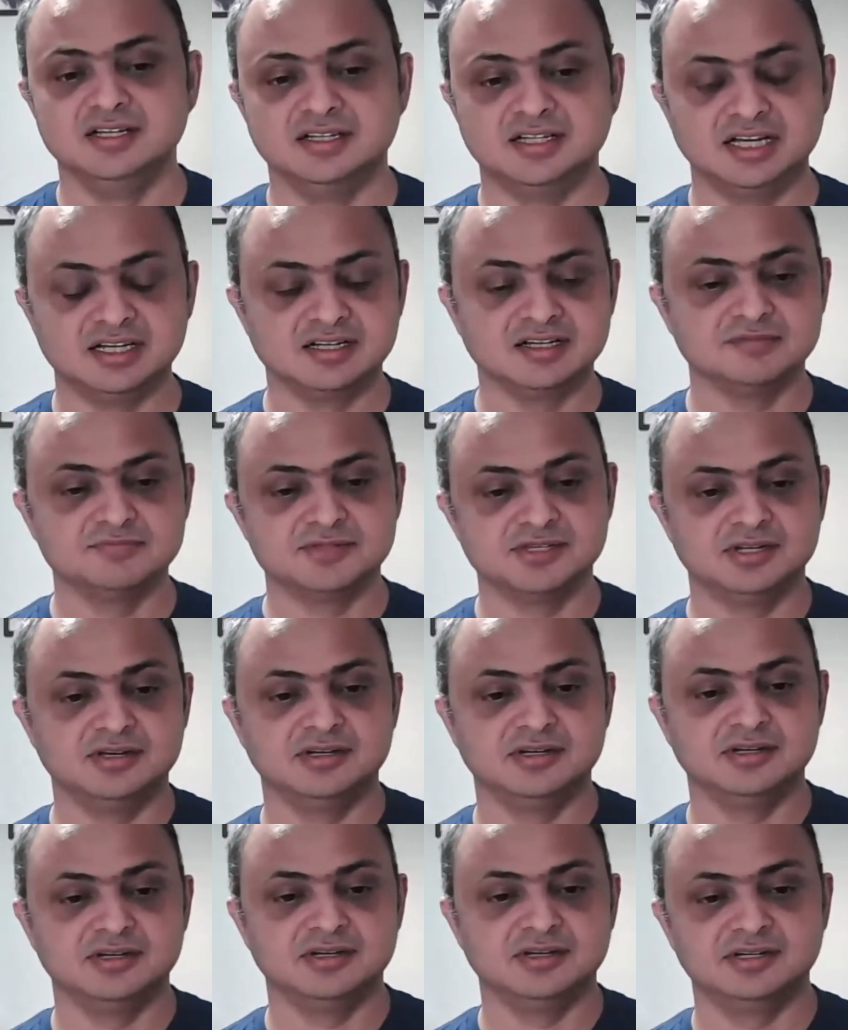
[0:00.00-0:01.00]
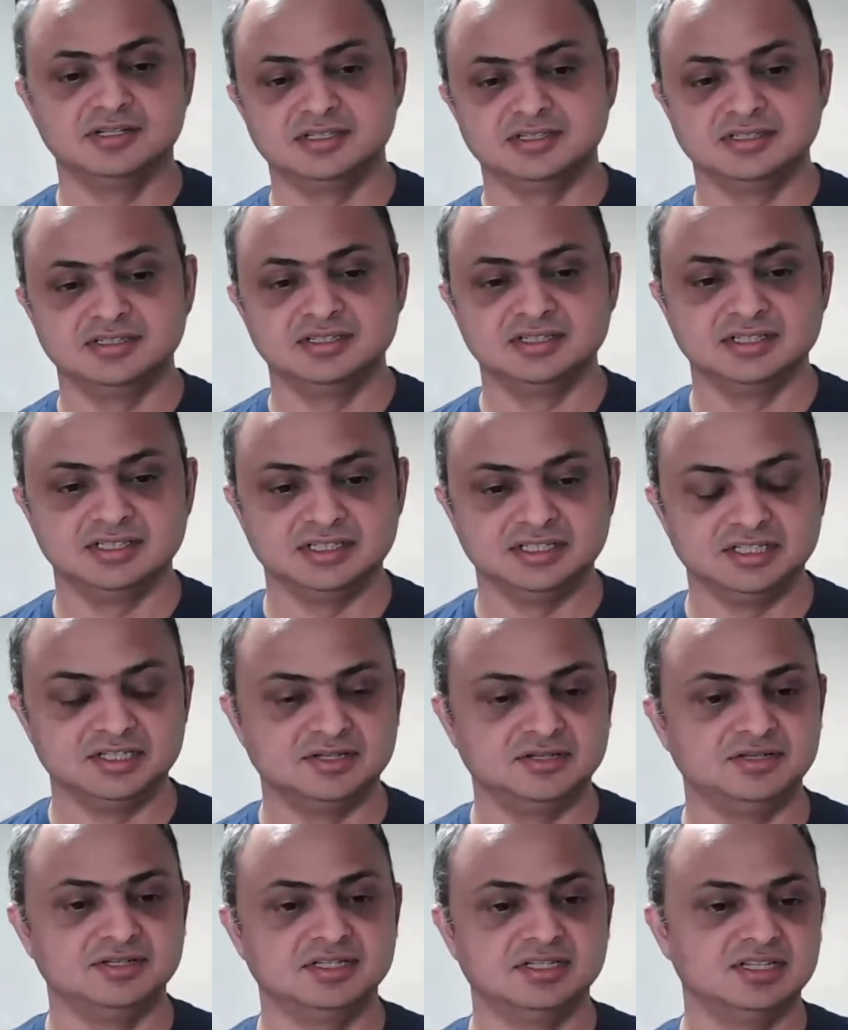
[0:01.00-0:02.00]
Then comes along, uh, you
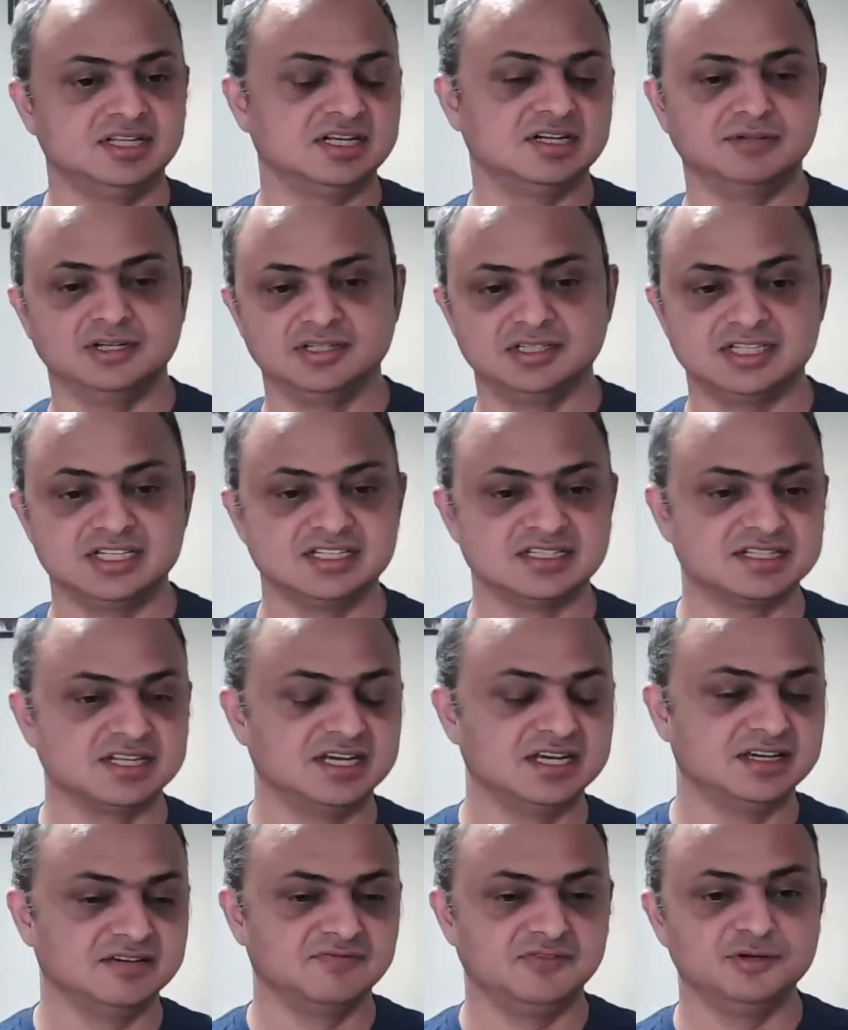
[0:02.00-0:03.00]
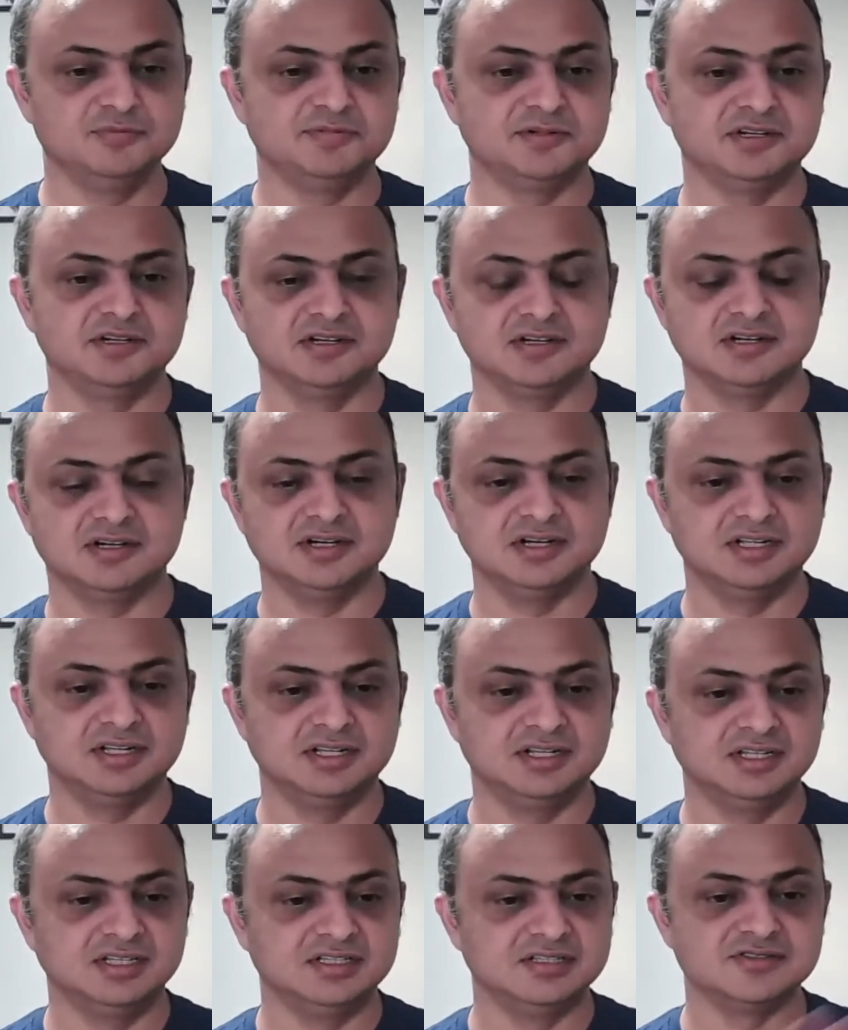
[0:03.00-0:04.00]
know, then come along things like Flow
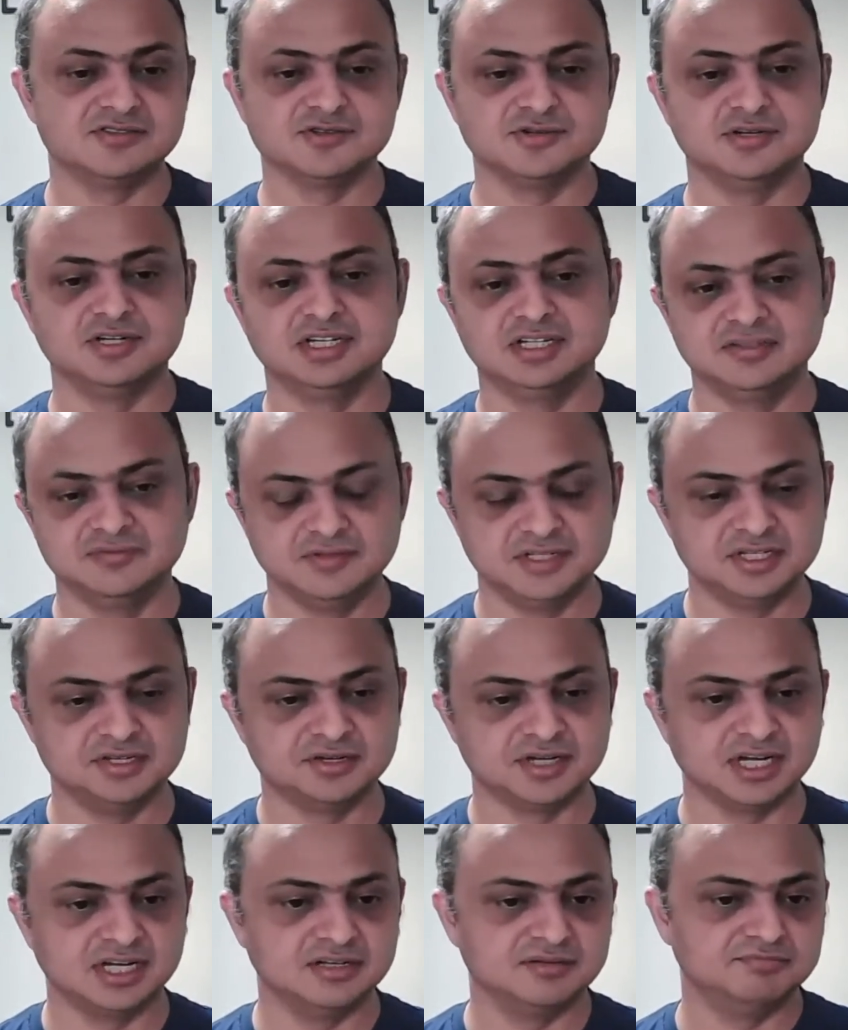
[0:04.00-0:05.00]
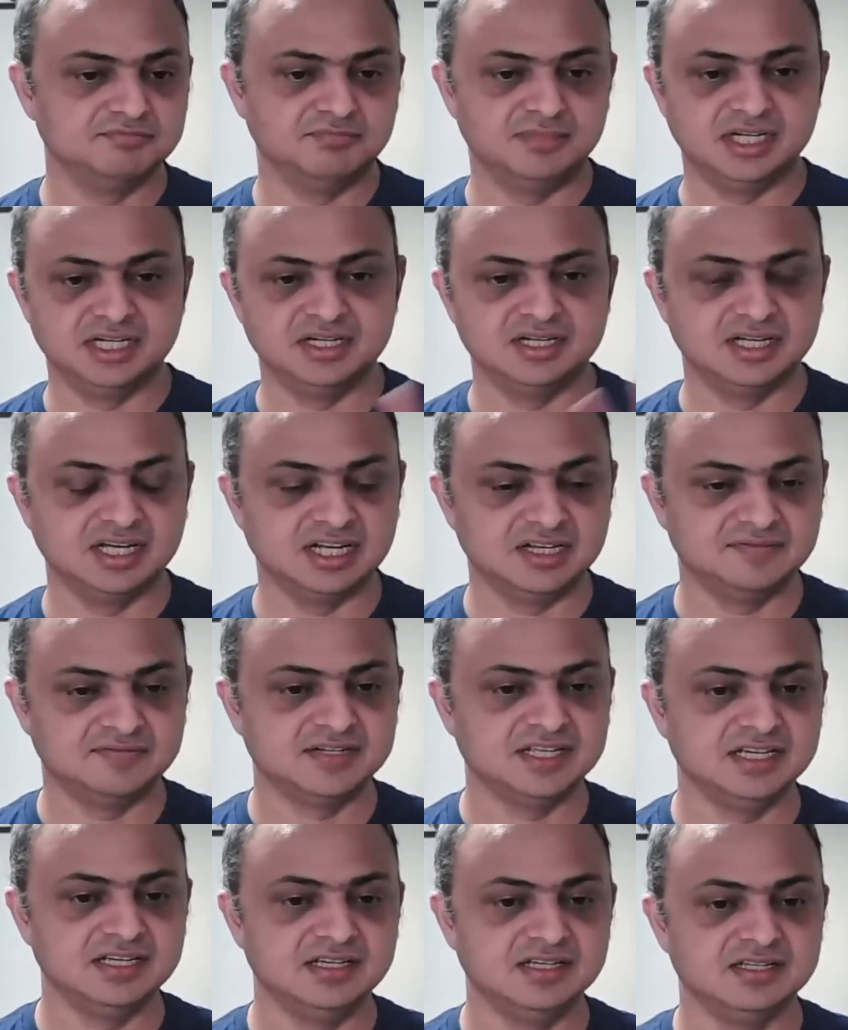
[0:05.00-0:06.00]
Protocol and so on, where you kind of build
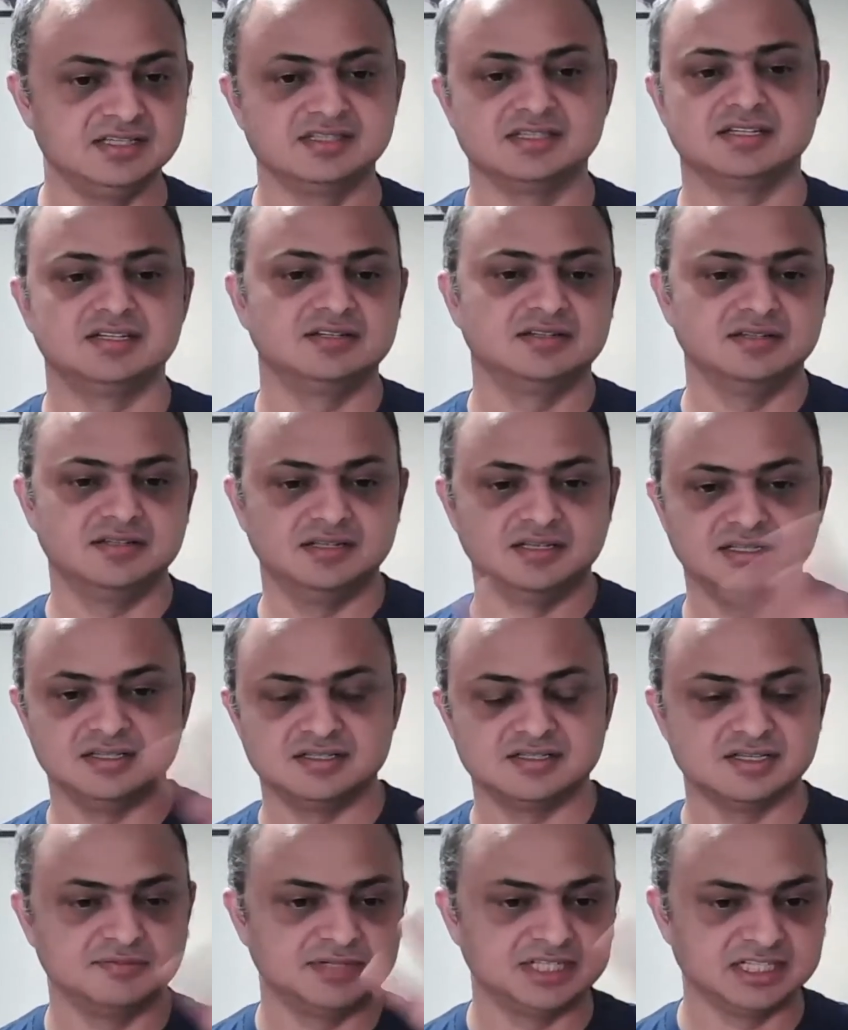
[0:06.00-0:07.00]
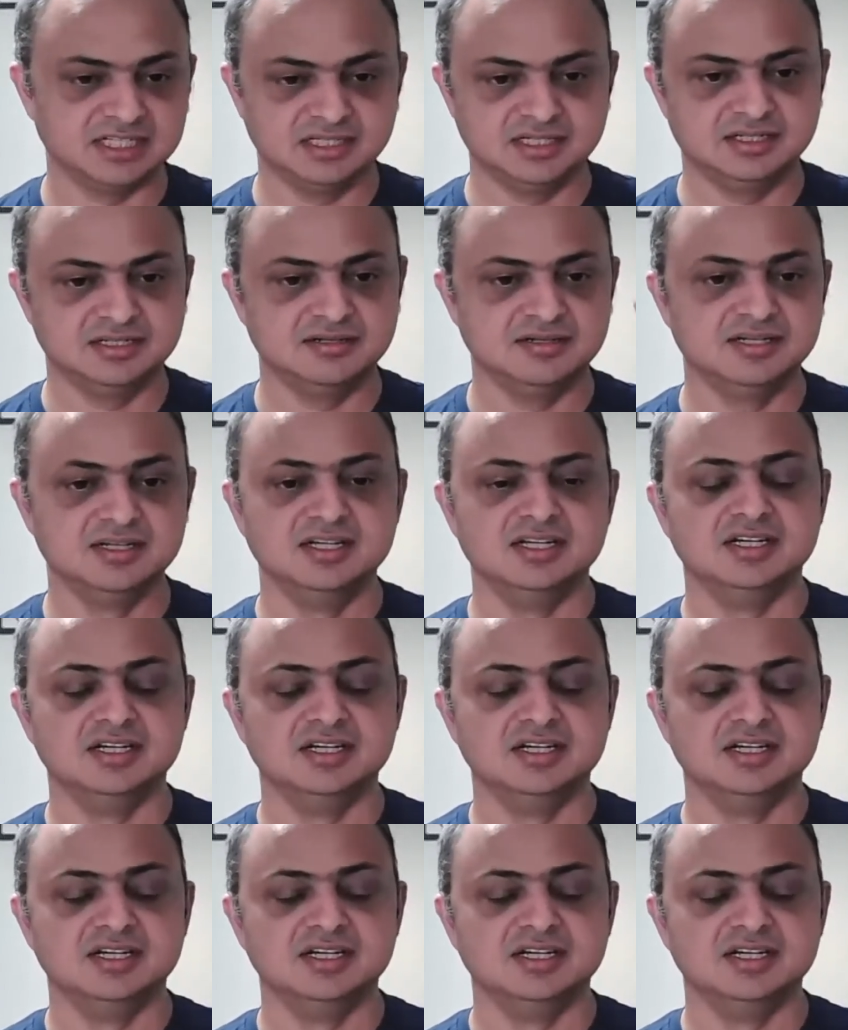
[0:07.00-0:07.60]
NFTs and and some other